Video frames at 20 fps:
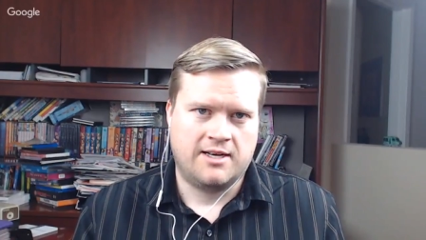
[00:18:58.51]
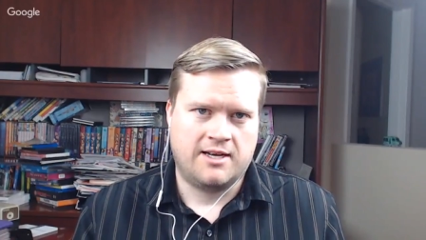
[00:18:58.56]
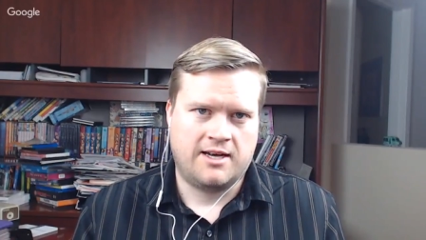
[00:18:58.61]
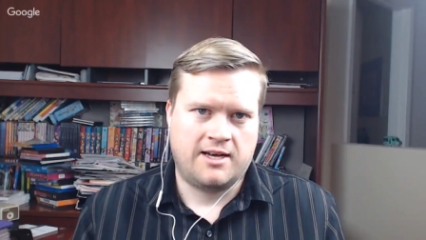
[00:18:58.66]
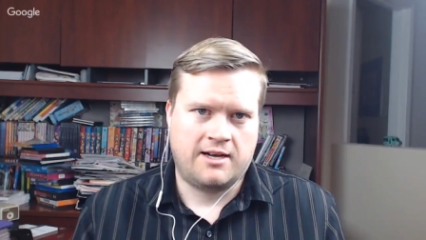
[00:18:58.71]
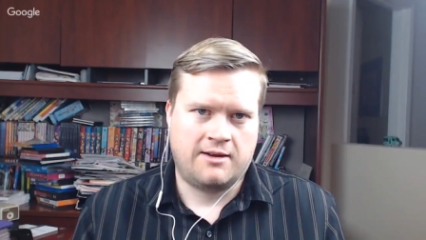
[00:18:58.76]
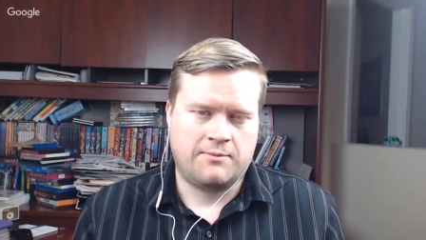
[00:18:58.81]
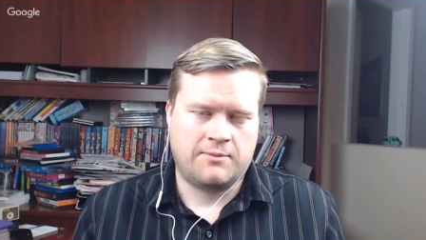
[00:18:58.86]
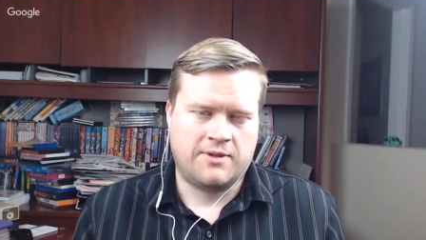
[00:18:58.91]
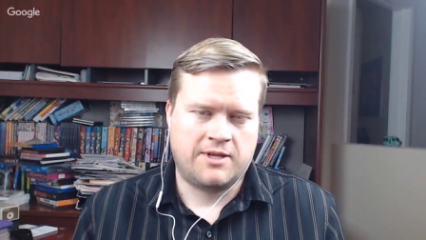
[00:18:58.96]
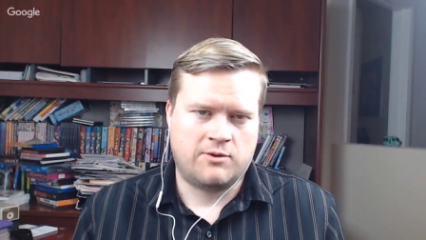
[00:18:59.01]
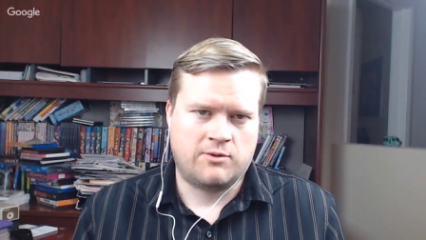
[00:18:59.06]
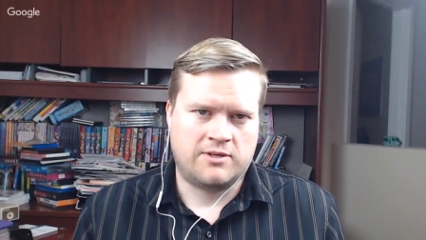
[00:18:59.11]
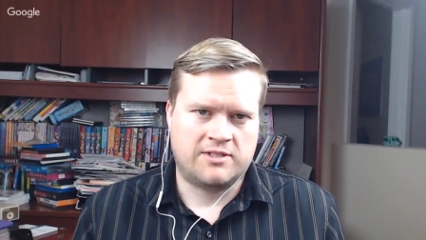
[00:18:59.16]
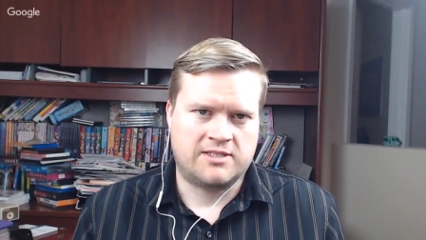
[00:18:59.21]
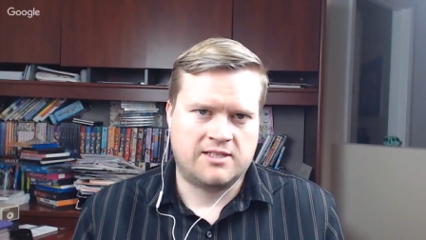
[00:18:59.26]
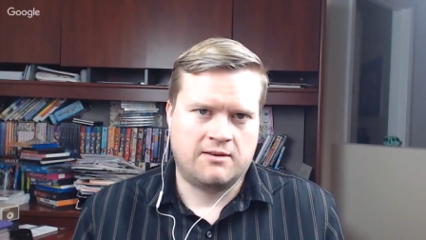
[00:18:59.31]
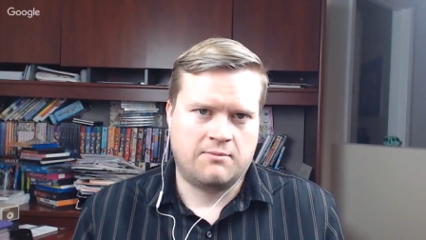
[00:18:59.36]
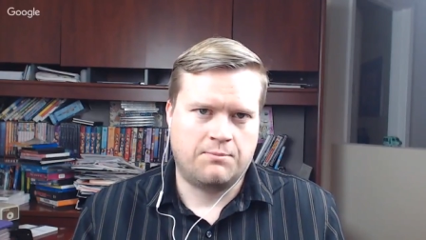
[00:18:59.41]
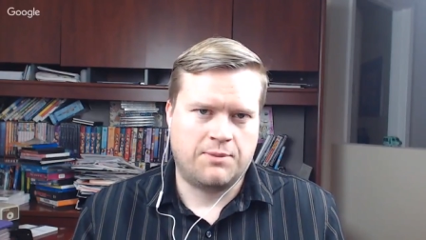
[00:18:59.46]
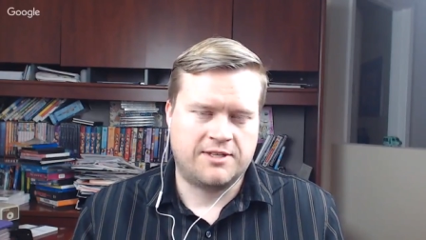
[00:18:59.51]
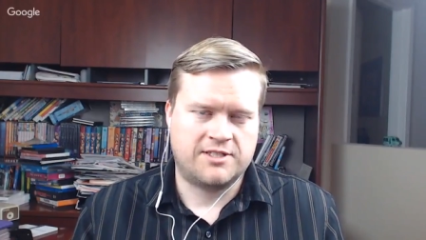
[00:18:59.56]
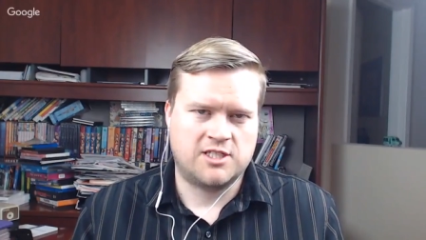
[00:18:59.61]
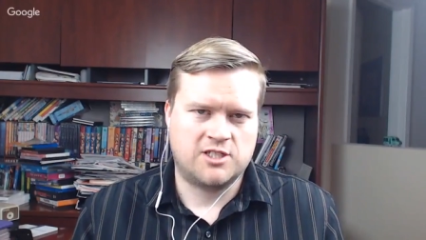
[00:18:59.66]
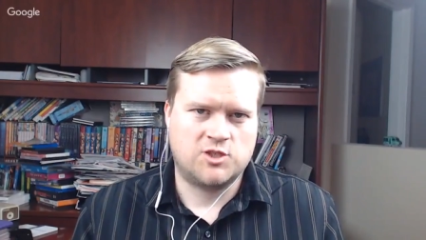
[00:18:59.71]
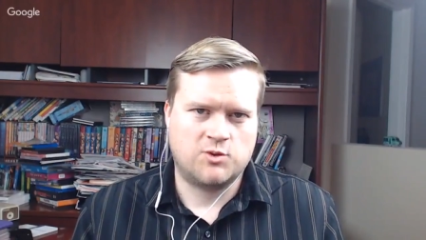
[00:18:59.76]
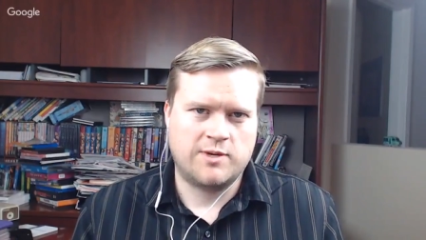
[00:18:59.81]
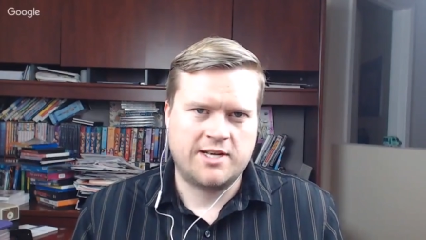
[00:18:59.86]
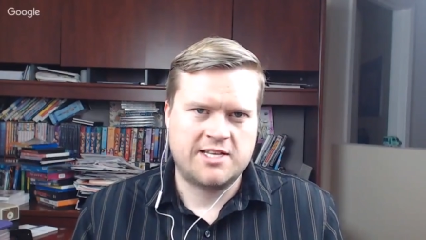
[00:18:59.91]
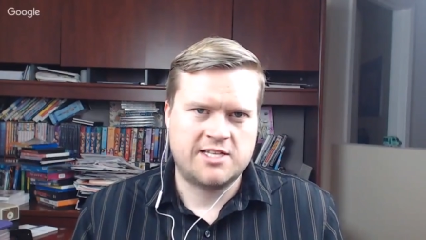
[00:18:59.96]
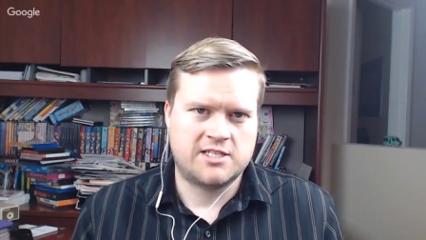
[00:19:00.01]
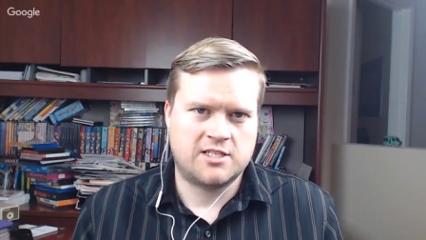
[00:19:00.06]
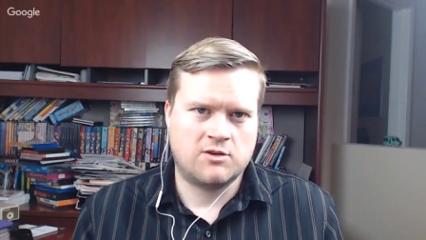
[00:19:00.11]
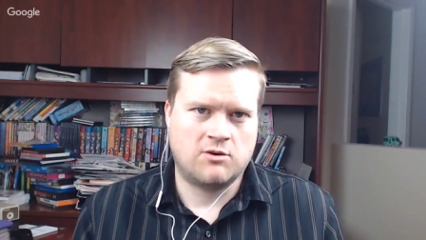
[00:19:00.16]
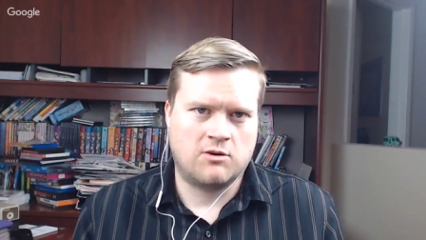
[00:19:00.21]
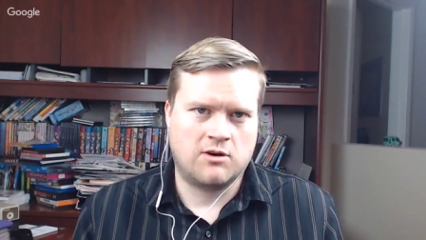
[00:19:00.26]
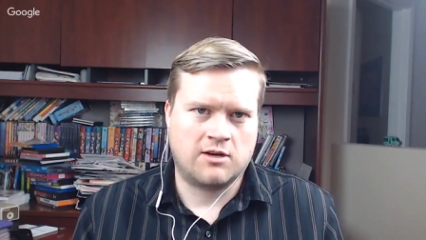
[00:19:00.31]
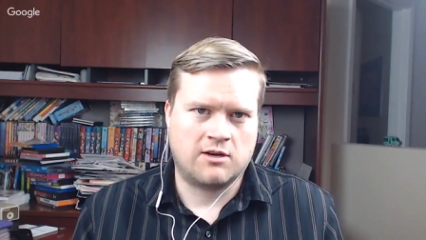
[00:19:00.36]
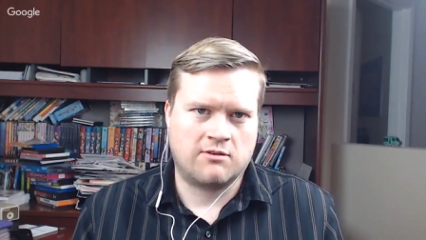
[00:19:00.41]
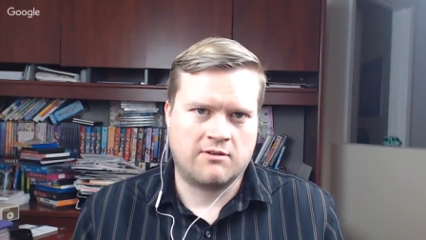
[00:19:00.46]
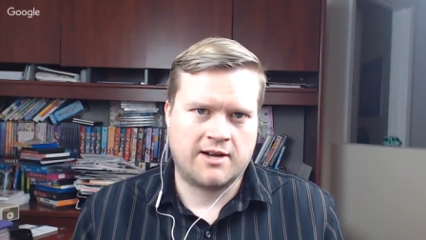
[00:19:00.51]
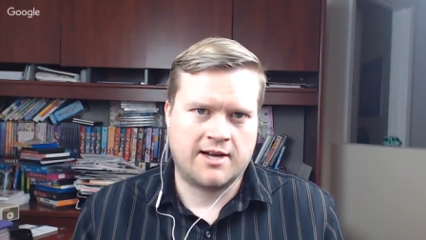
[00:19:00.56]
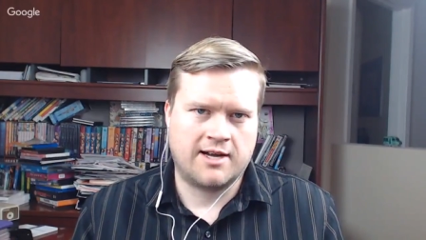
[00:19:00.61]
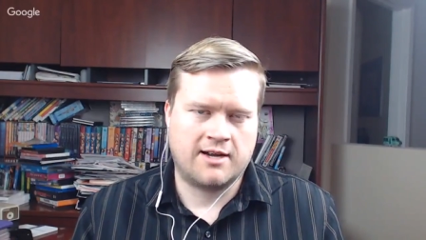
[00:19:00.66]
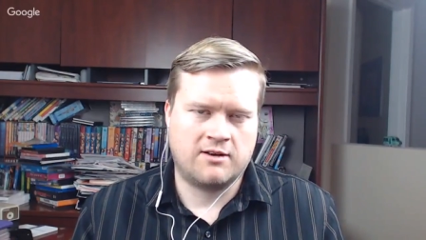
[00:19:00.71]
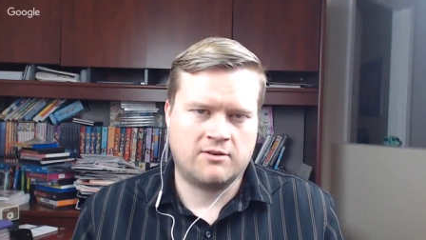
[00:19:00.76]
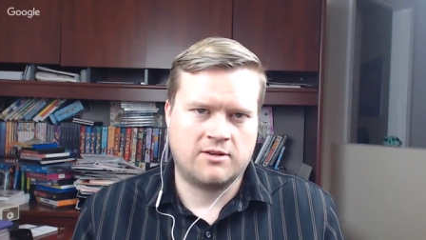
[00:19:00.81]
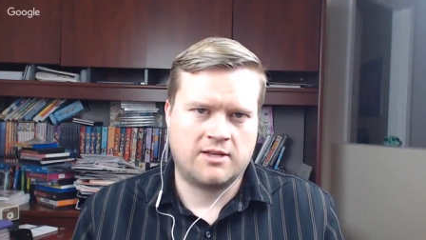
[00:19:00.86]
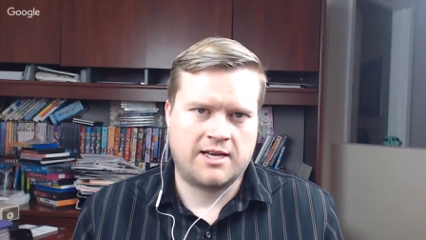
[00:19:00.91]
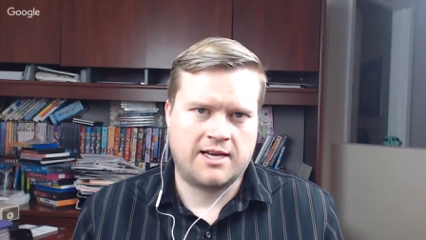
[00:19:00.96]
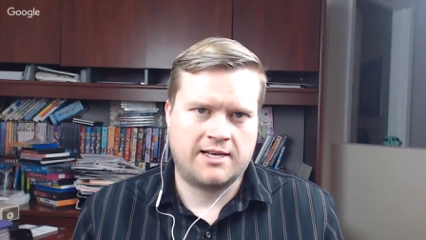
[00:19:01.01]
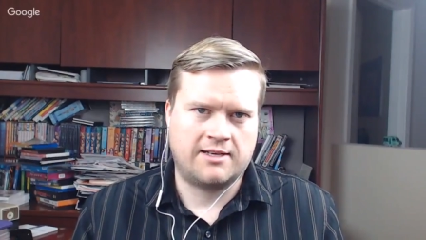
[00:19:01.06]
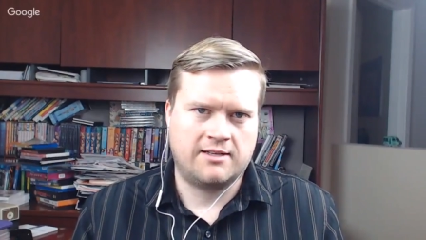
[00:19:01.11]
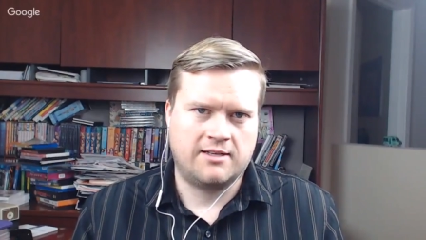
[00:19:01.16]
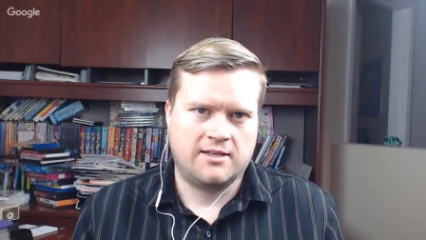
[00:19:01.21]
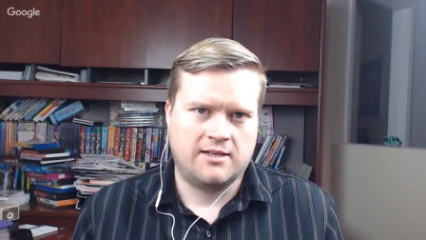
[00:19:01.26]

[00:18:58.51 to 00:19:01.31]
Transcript: Um, there was a bunch of tweets going around that.